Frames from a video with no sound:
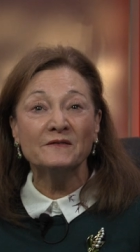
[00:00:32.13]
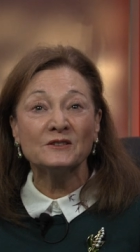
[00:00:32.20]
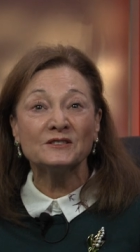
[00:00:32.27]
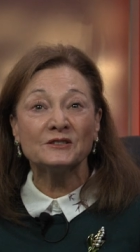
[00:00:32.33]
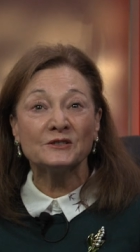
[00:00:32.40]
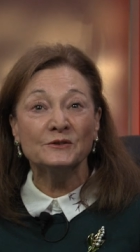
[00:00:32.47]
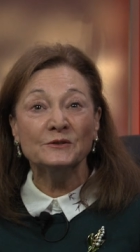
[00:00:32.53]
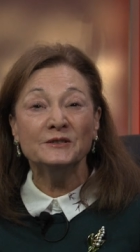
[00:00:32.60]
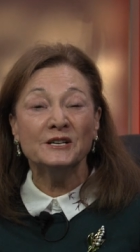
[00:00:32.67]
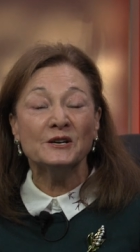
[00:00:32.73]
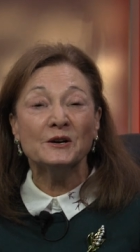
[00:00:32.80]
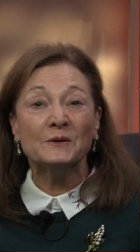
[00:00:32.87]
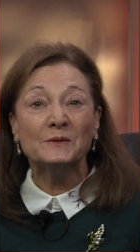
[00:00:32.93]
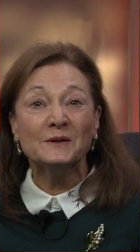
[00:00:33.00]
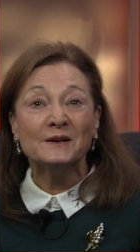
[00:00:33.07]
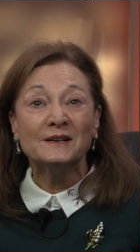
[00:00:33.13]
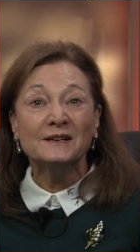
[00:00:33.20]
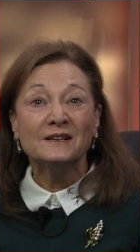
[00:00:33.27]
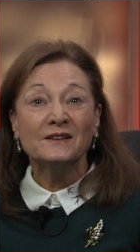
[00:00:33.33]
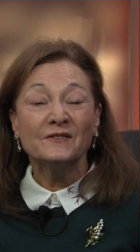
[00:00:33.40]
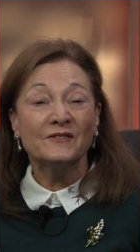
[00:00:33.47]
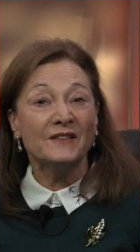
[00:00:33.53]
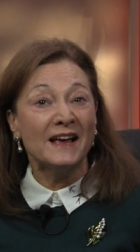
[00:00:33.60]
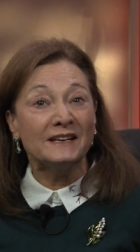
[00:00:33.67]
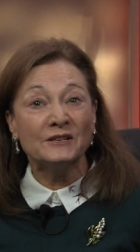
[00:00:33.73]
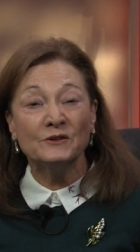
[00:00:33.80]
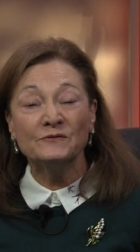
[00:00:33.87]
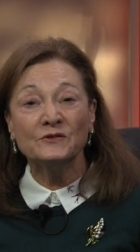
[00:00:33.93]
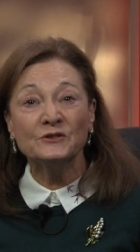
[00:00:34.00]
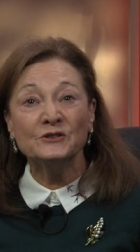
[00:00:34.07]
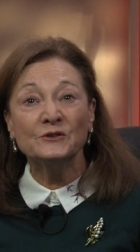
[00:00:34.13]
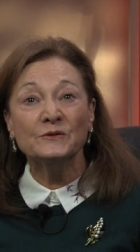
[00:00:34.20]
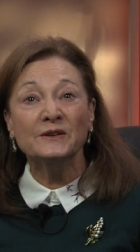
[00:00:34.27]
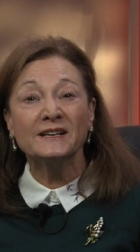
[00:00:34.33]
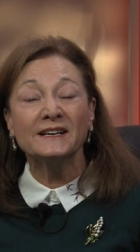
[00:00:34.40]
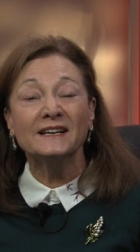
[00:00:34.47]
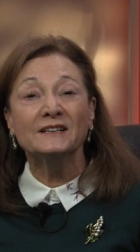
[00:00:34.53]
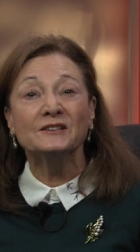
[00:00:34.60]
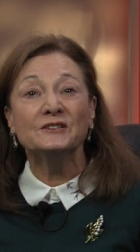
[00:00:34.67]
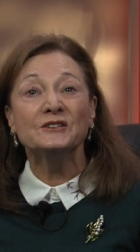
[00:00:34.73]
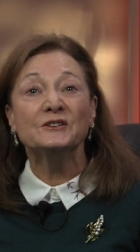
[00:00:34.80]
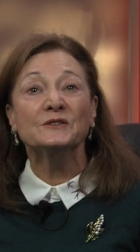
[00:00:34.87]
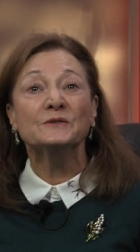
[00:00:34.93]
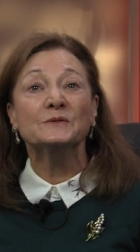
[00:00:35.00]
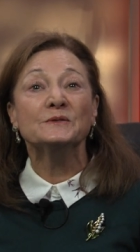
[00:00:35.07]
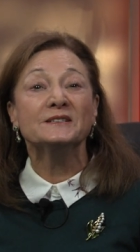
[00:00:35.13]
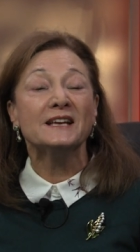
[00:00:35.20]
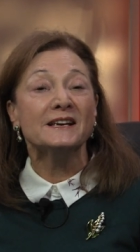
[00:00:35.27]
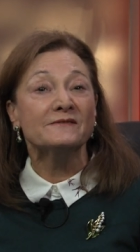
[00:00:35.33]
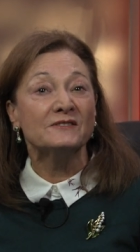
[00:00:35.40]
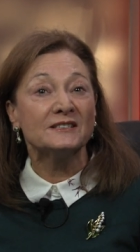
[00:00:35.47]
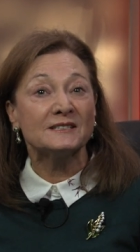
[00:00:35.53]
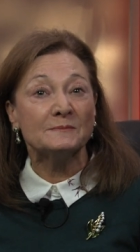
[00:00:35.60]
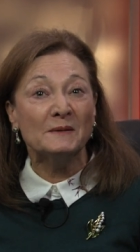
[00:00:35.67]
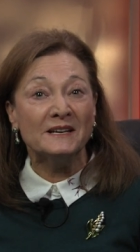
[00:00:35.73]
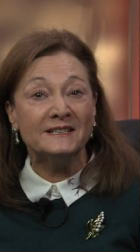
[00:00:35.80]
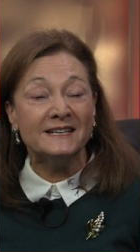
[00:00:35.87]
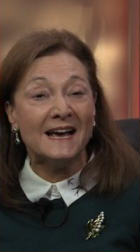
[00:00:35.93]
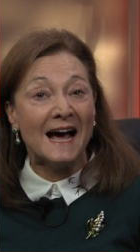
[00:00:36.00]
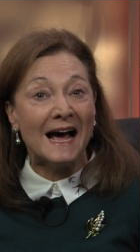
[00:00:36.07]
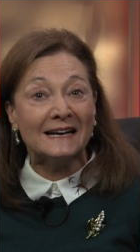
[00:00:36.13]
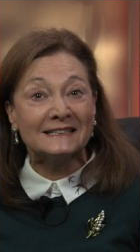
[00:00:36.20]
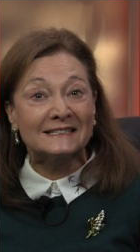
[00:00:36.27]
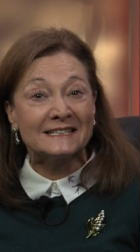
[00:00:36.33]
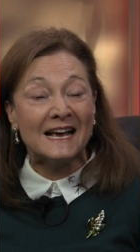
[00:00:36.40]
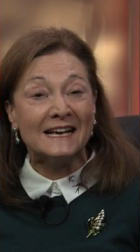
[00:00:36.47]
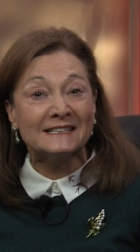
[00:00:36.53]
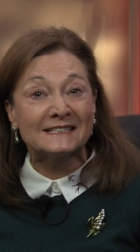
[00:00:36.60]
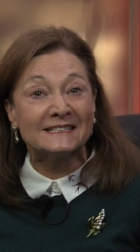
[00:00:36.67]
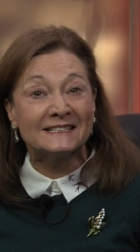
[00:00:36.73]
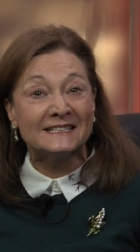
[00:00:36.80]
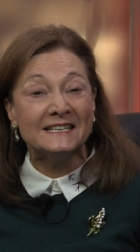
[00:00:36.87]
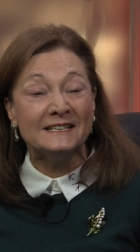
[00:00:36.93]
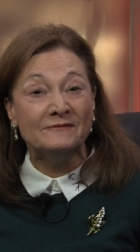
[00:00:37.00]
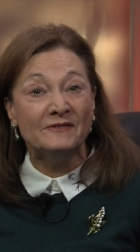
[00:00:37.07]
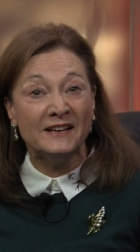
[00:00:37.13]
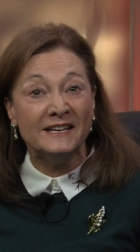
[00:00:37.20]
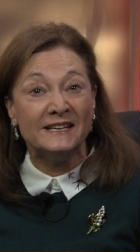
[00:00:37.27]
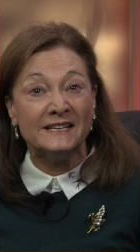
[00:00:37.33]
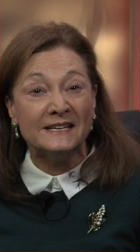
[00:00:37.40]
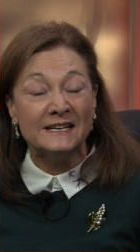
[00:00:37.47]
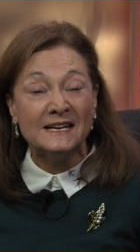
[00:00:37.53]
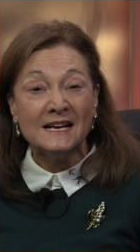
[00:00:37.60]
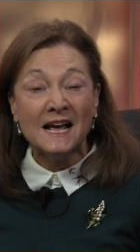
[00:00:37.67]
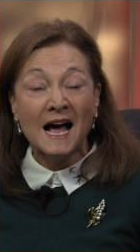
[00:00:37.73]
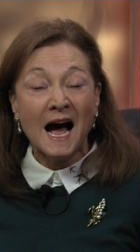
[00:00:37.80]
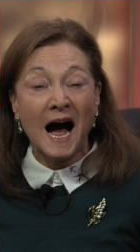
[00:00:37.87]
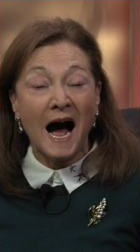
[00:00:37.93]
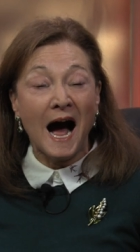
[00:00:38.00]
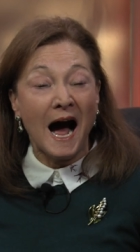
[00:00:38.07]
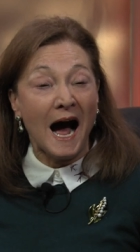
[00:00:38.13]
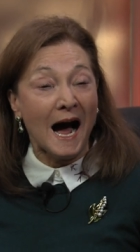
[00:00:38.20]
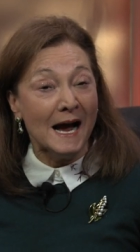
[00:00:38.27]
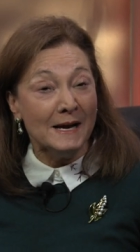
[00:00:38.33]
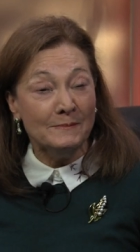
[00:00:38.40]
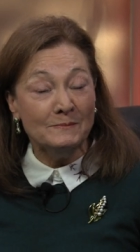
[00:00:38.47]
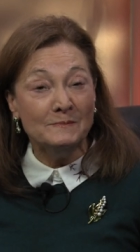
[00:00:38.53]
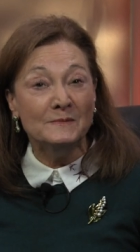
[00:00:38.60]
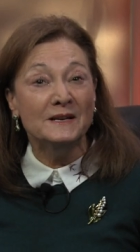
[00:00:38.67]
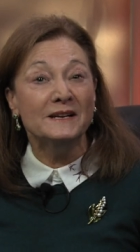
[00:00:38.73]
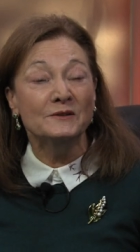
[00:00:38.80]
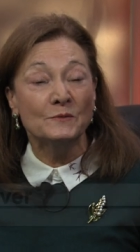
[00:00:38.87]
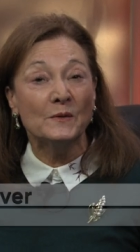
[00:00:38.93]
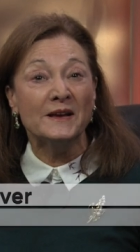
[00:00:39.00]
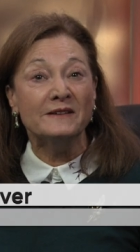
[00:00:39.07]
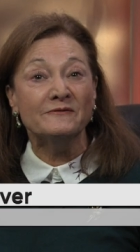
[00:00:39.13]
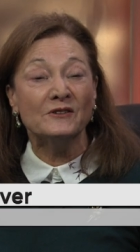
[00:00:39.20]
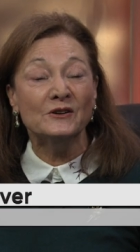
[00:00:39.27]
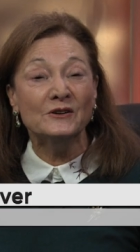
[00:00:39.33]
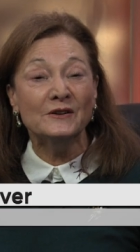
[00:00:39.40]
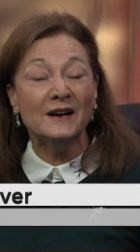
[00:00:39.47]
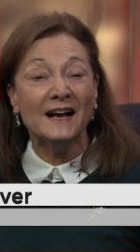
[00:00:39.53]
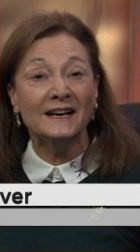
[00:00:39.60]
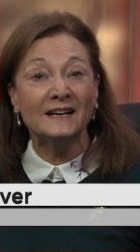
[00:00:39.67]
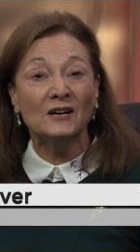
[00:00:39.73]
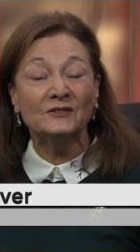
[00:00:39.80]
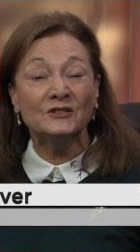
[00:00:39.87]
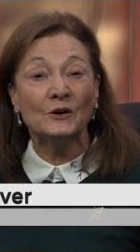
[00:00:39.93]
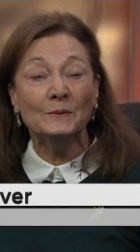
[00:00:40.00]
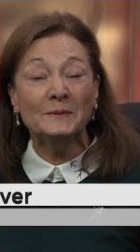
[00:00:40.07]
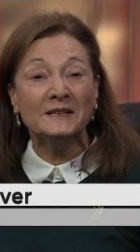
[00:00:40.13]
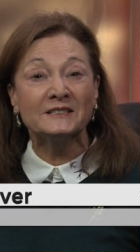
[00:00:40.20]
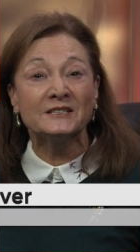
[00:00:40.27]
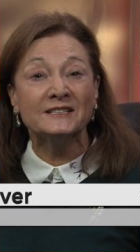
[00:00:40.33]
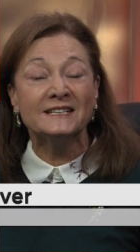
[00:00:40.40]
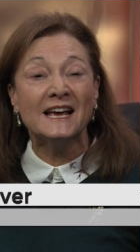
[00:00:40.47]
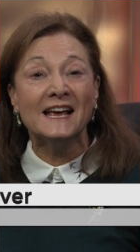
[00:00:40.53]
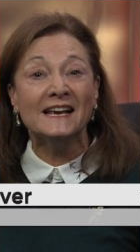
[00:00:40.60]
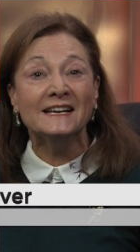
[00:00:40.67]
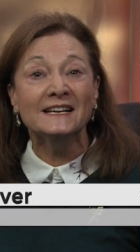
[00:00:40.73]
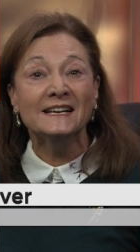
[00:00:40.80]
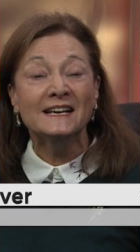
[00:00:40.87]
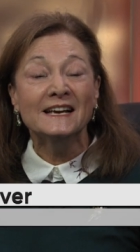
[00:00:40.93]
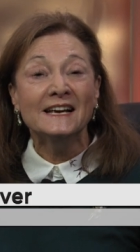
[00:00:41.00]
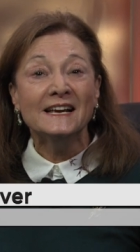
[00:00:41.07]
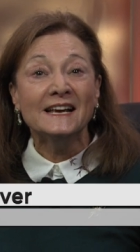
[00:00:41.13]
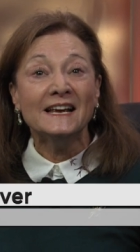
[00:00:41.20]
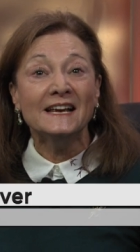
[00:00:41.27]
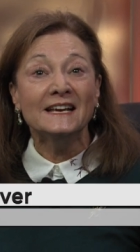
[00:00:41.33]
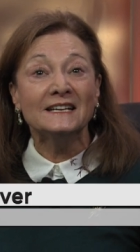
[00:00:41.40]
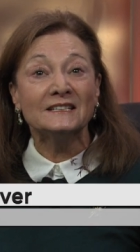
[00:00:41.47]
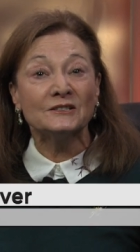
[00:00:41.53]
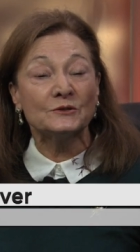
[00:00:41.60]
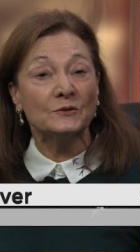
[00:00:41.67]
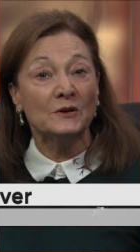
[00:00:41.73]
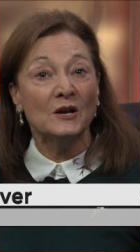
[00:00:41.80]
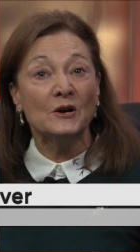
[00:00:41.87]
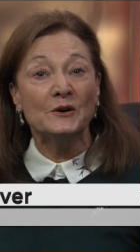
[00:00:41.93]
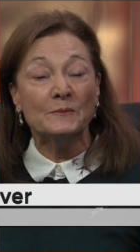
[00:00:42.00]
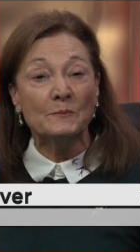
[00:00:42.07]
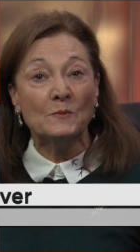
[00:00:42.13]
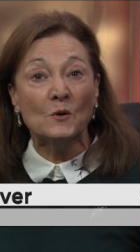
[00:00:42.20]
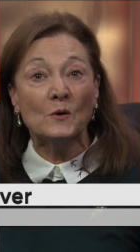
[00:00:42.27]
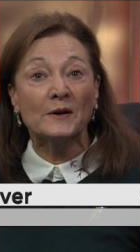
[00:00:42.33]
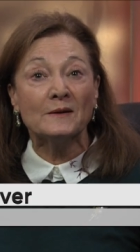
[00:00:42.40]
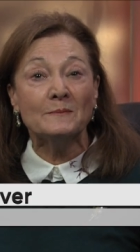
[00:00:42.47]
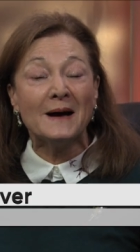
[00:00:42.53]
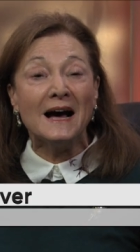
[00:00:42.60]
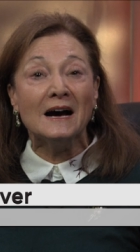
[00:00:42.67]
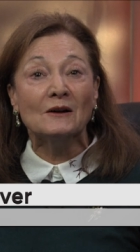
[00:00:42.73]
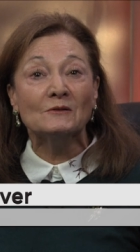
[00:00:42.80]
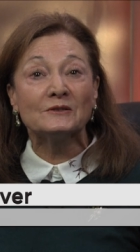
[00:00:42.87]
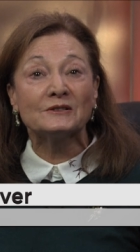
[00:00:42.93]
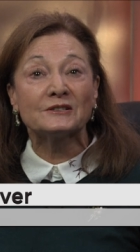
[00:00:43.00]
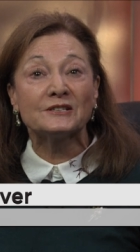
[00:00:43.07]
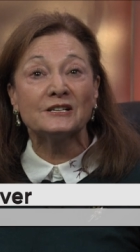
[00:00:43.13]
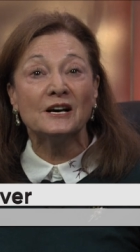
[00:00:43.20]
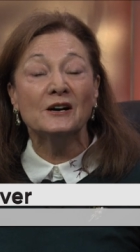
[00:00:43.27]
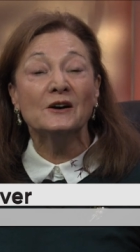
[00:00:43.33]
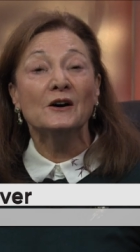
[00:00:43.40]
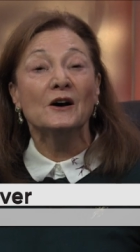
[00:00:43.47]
the Studio. Thank you for tuning in to Davis Media Access T V. I'm Lin Weaver, and our topic today is to learn more about uh,